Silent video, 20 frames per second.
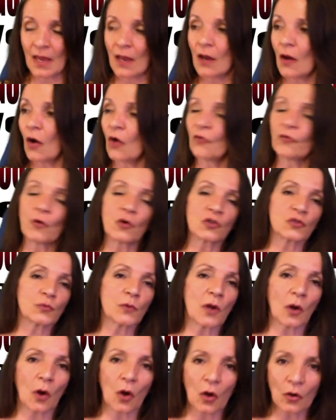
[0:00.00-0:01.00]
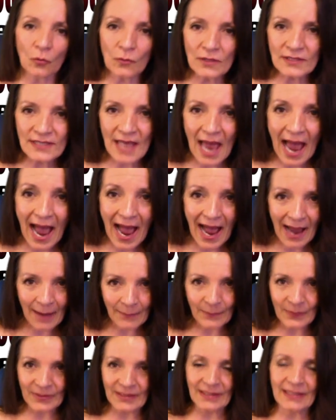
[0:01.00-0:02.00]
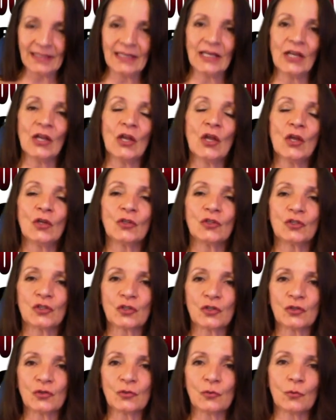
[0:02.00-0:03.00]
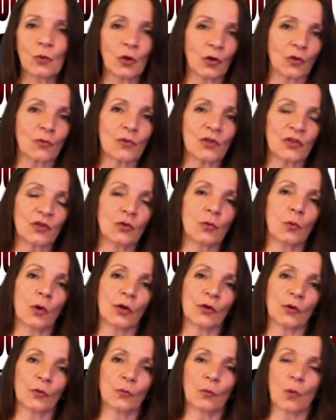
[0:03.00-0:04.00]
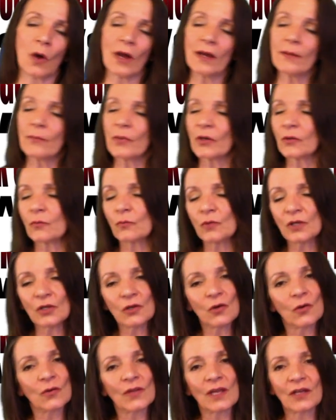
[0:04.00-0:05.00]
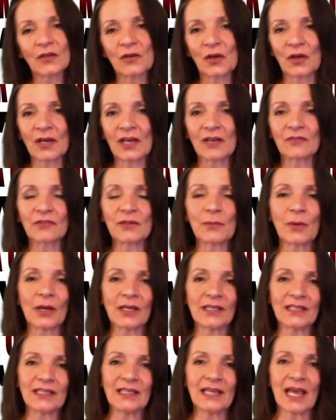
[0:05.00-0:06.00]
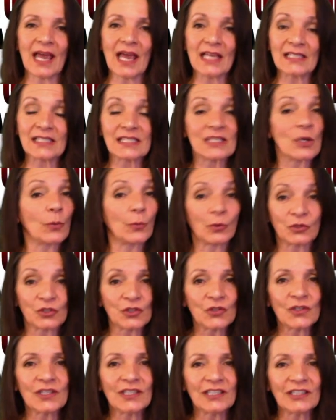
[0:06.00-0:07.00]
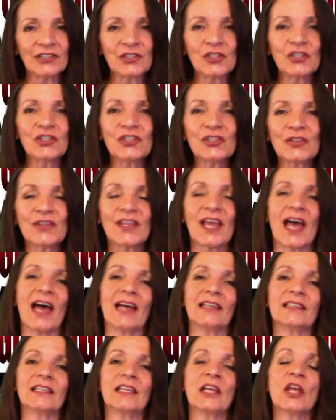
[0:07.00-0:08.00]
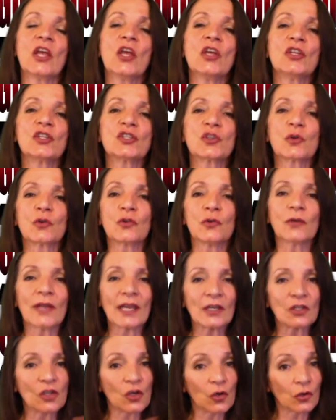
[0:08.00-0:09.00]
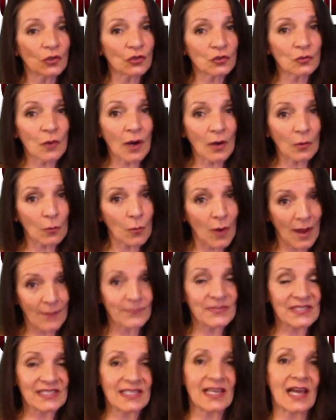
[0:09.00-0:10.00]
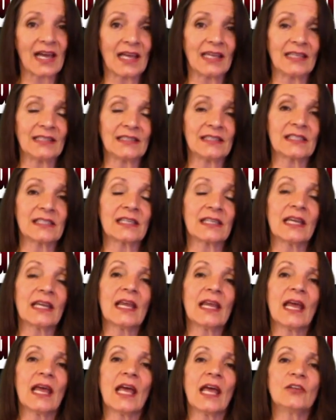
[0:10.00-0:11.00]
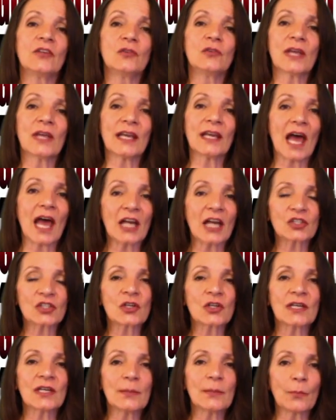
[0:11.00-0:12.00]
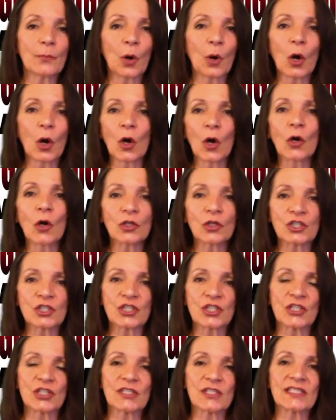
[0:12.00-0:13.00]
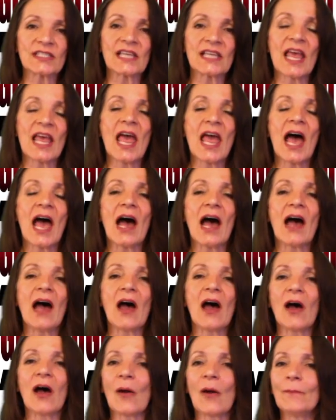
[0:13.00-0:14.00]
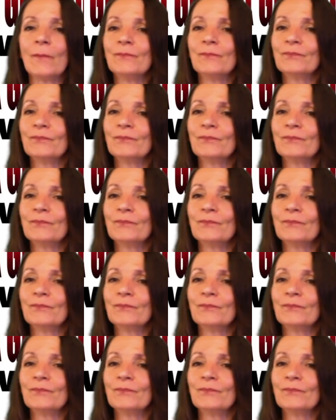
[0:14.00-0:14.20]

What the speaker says: Of course, we're always happy to work with you one-on-one, but we know that not everybody has the opportunity to do that. So you can go to our website and you can actually purchase a